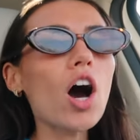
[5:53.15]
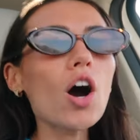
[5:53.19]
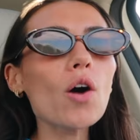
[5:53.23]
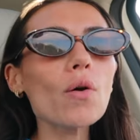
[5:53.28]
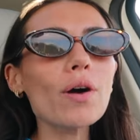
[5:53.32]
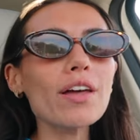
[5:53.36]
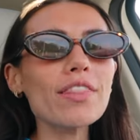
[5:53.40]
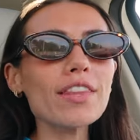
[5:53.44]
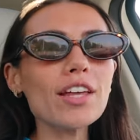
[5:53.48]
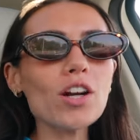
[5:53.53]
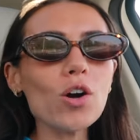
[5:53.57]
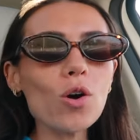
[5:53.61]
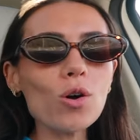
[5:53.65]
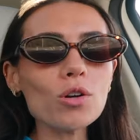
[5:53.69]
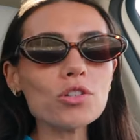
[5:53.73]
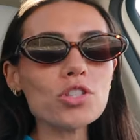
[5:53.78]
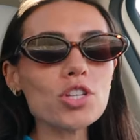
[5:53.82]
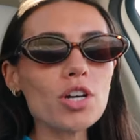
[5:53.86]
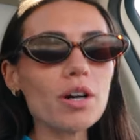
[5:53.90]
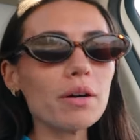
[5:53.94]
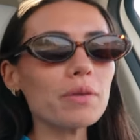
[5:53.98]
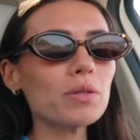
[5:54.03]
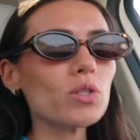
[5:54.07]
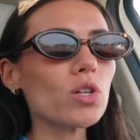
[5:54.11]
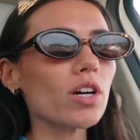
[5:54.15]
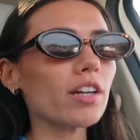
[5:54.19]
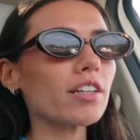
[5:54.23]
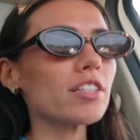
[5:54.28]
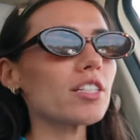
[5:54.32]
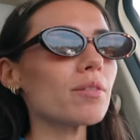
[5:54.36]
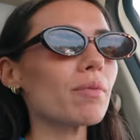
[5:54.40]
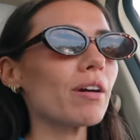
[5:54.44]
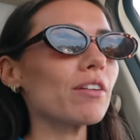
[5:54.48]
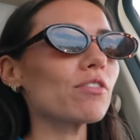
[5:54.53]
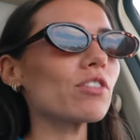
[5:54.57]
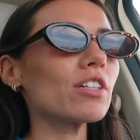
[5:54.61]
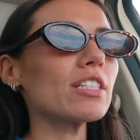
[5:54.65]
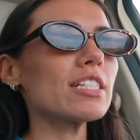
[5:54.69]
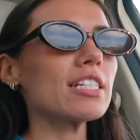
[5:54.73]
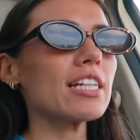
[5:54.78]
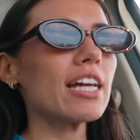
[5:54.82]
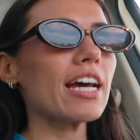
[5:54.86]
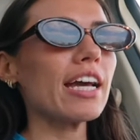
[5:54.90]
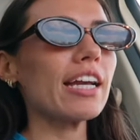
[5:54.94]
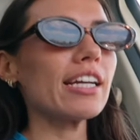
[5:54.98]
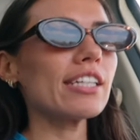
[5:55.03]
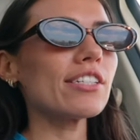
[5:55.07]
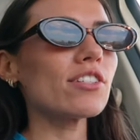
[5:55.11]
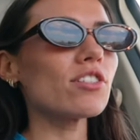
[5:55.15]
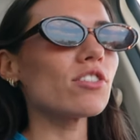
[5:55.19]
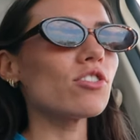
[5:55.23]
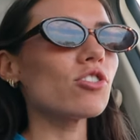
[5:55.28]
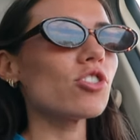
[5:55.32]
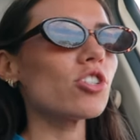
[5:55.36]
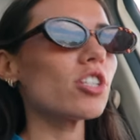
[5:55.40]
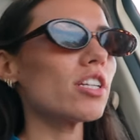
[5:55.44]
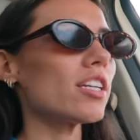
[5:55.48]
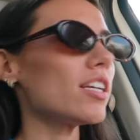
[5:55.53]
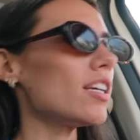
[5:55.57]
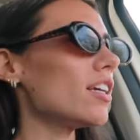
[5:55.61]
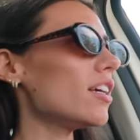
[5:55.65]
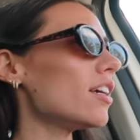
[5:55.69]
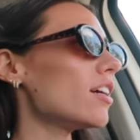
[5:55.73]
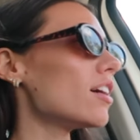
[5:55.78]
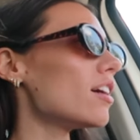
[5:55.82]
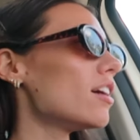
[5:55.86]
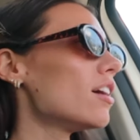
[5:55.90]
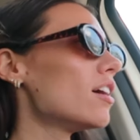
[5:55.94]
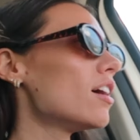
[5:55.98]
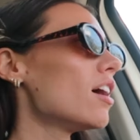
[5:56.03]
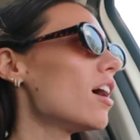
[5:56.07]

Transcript: Oh, and then also I was talking to my friend today and she